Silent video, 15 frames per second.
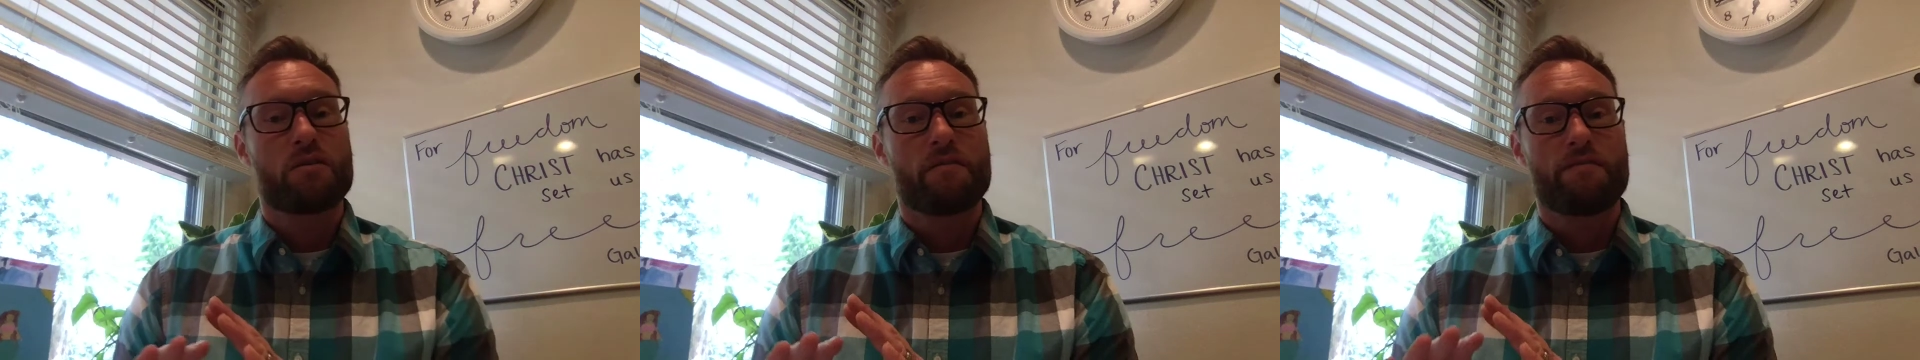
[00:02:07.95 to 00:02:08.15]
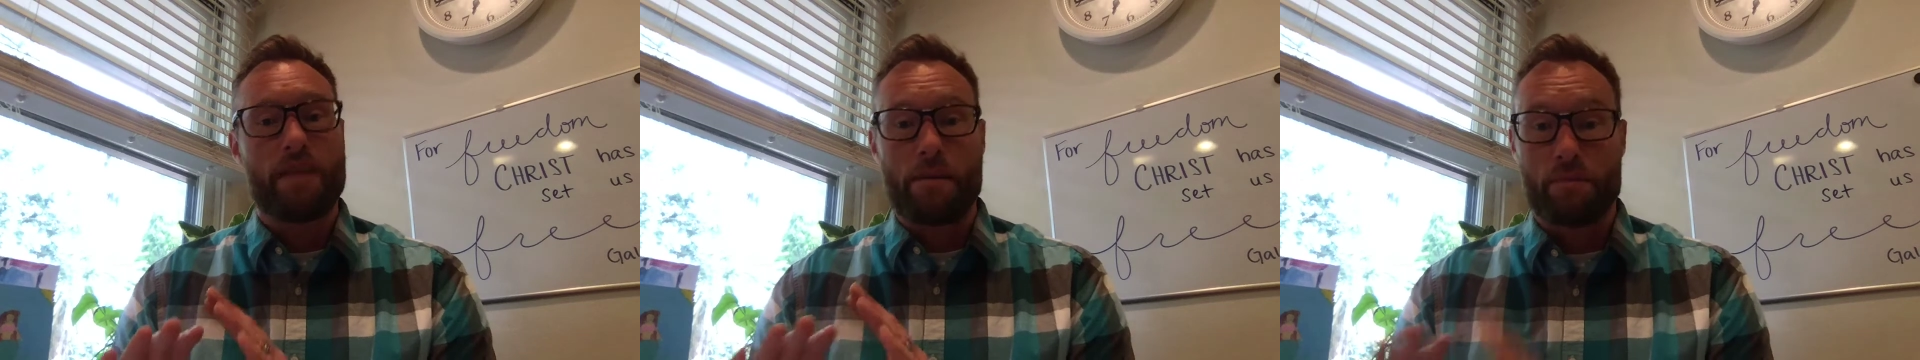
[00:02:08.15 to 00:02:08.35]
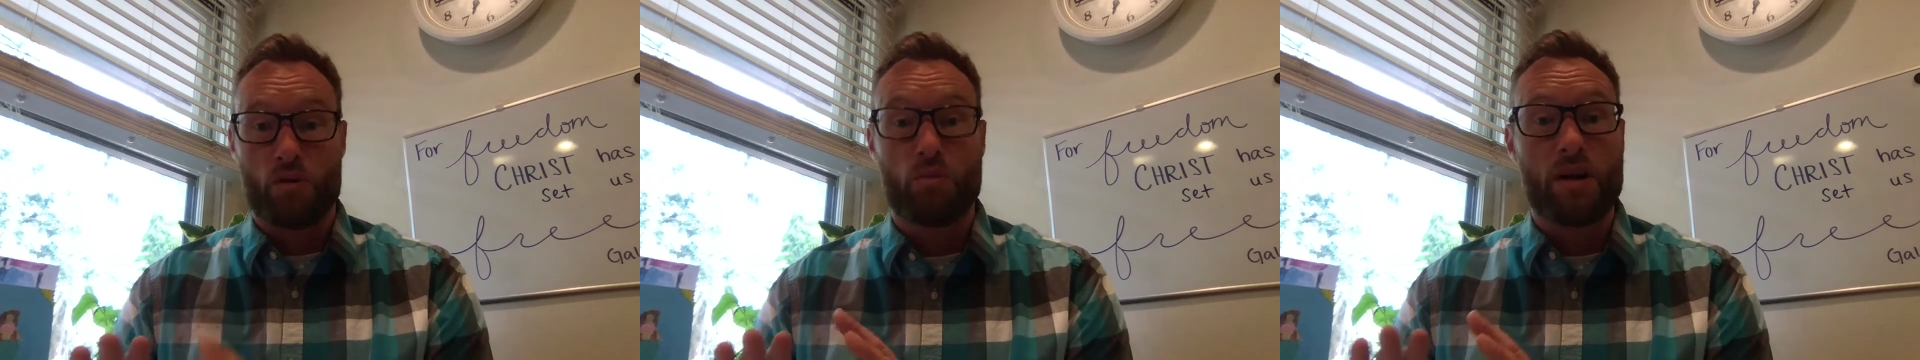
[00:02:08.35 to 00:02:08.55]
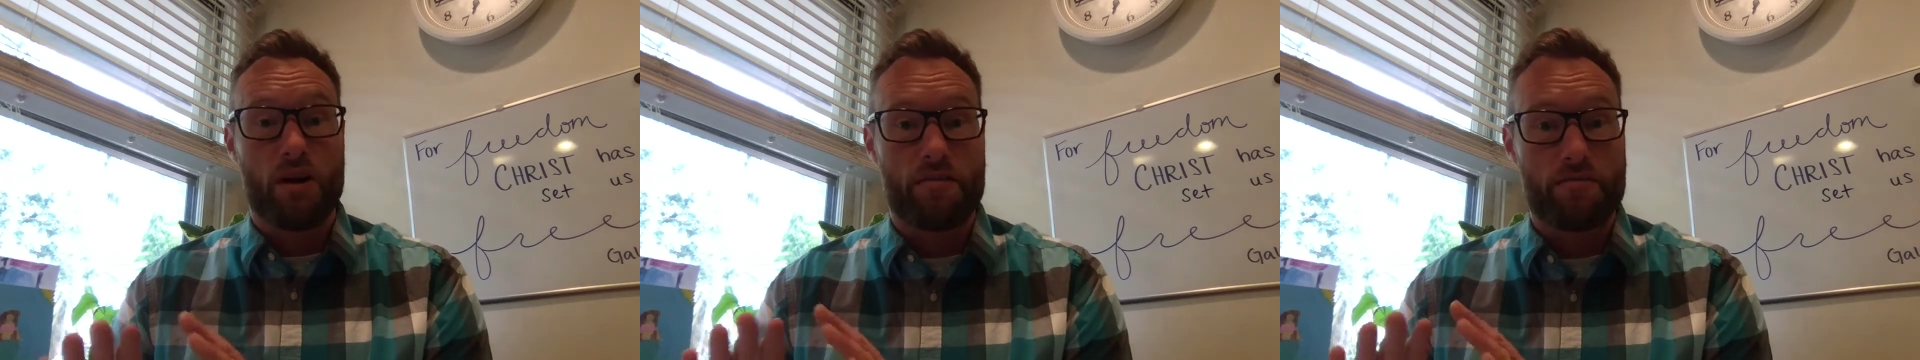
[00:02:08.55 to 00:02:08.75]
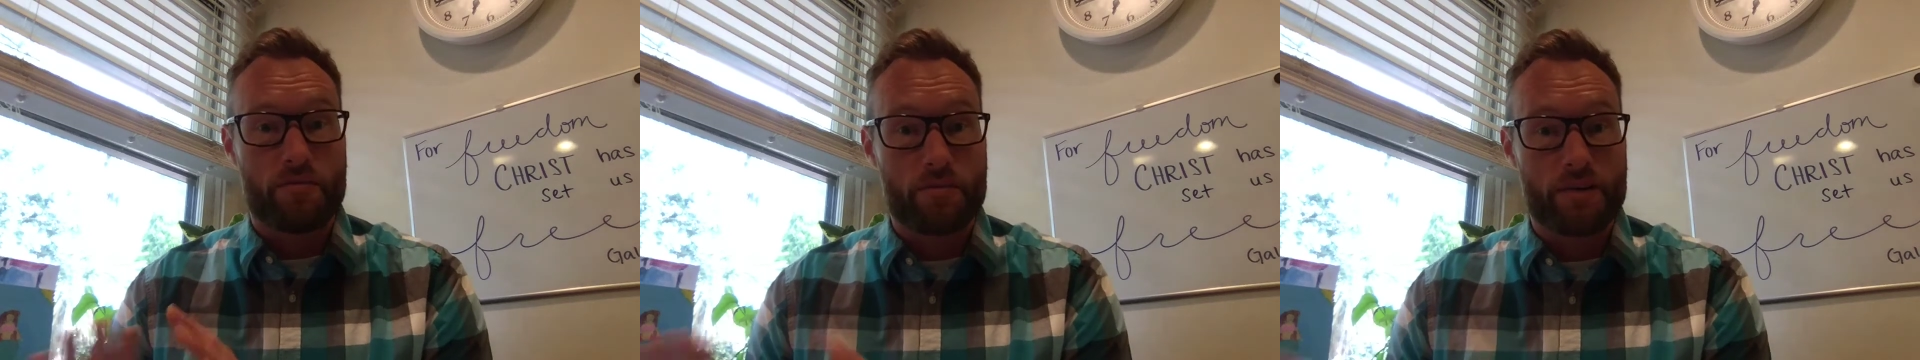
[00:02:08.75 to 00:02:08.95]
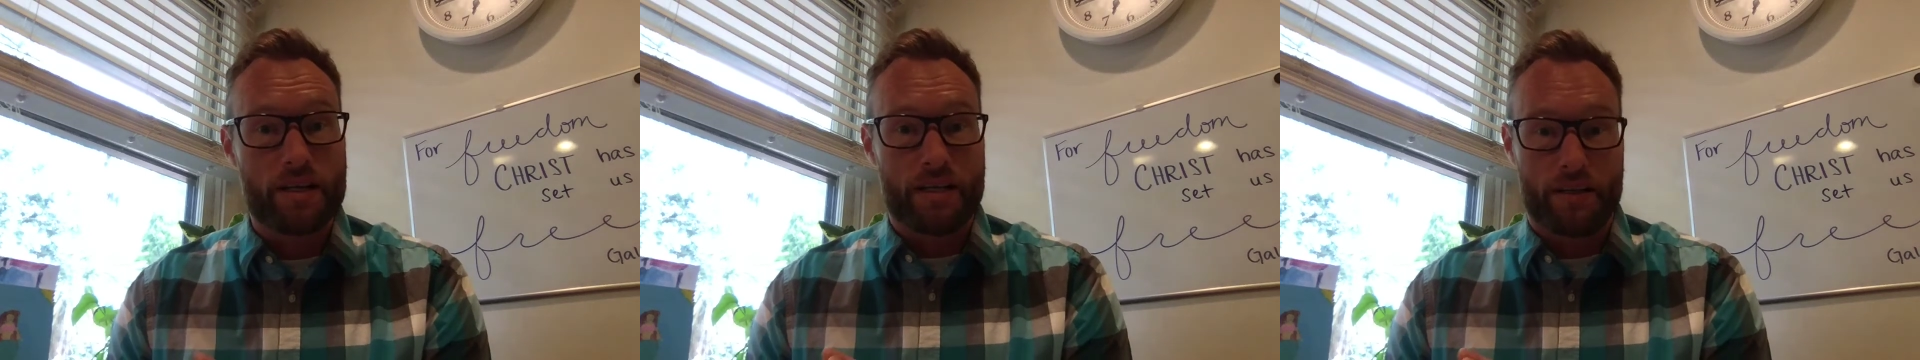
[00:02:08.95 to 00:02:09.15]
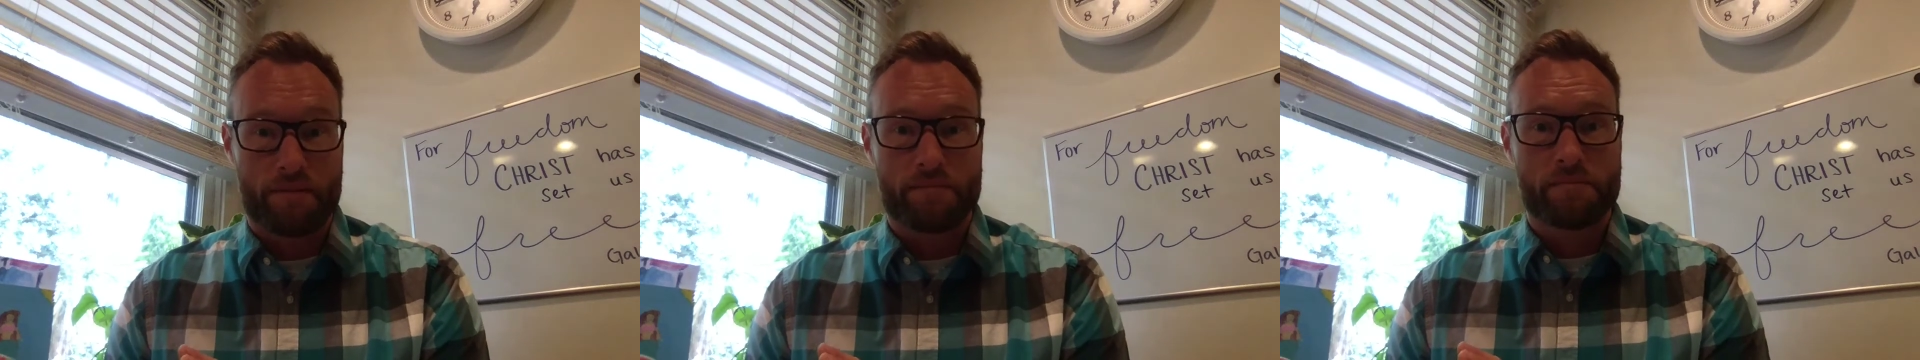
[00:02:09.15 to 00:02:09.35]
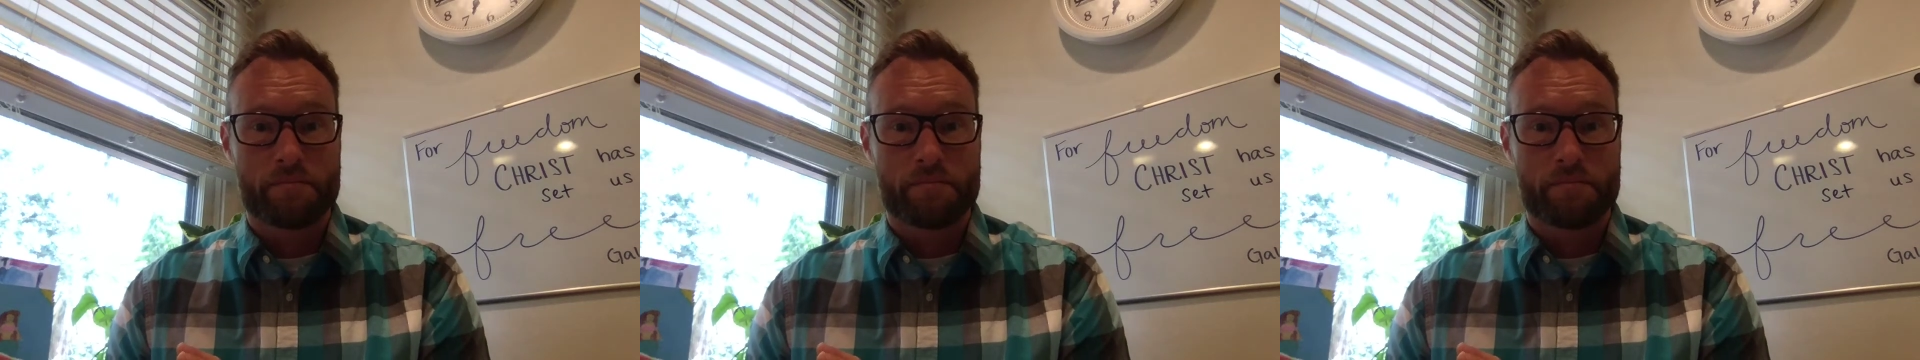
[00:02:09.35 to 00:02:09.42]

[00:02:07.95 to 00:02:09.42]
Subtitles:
Family, we are free